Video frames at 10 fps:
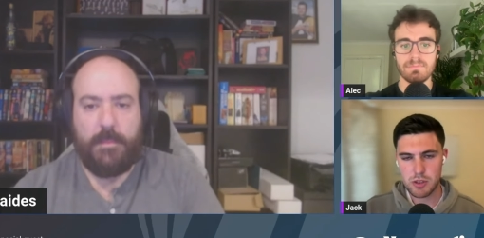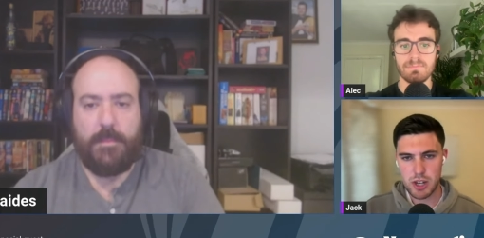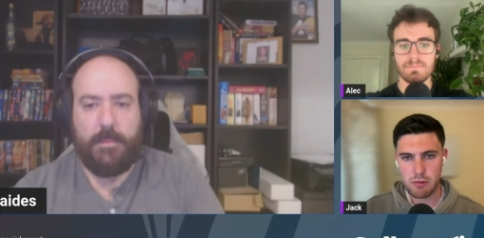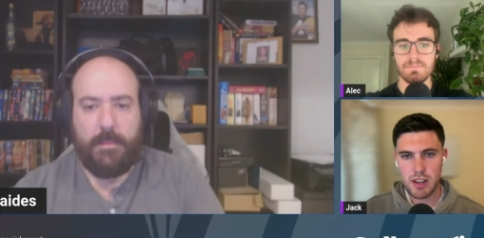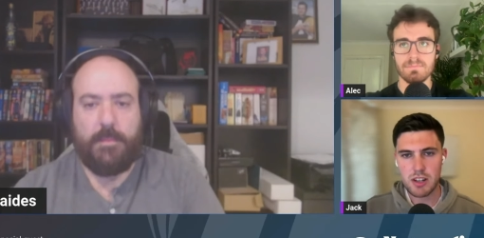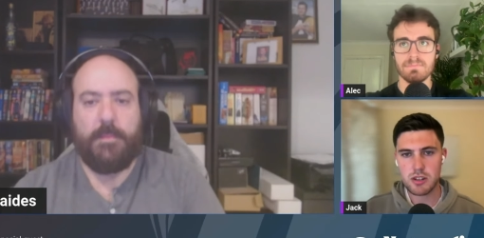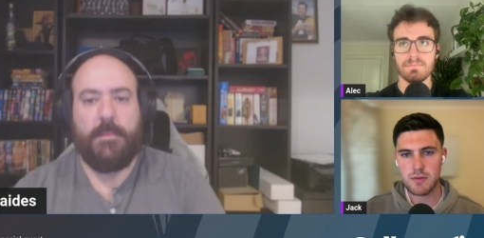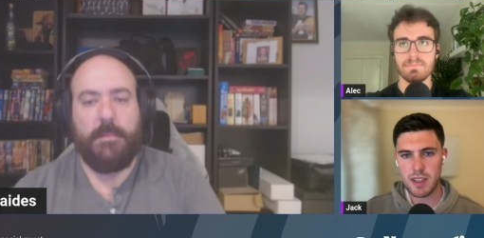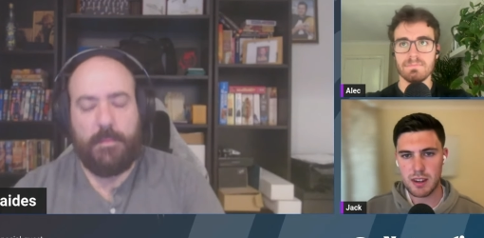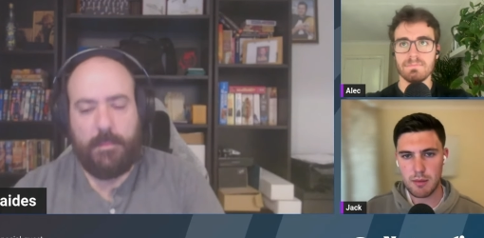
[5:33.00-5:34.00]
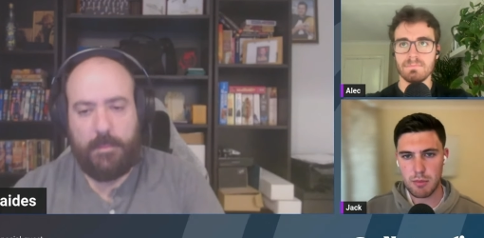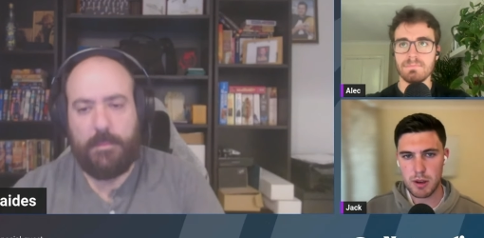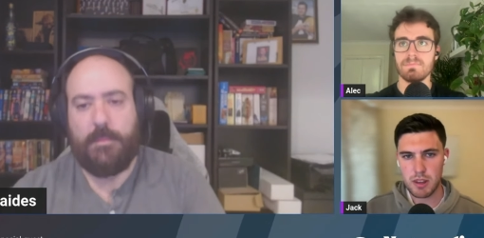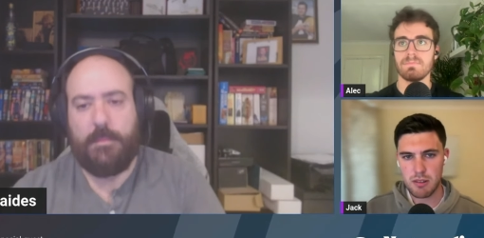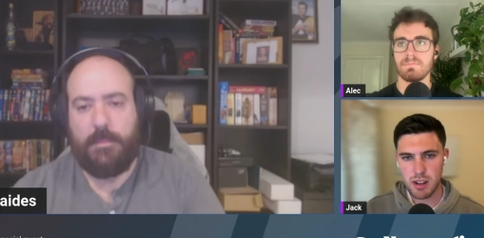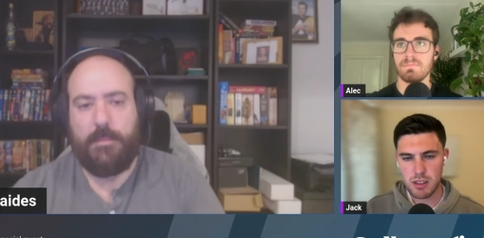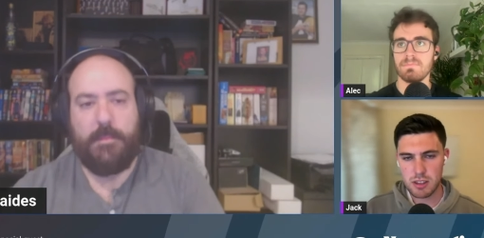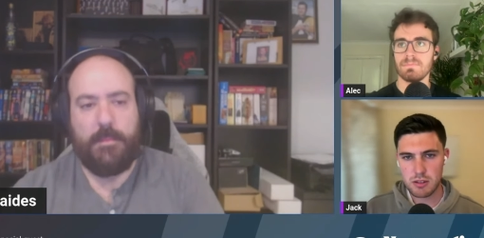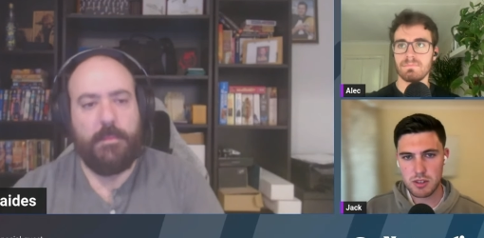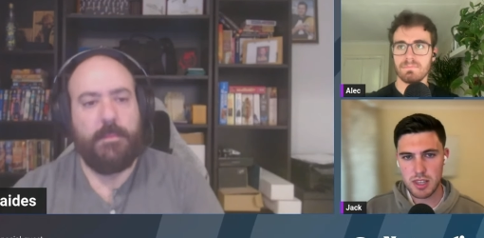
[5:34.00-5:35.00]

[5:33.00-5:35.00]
Speaker 1: generation of that number. But are there any other use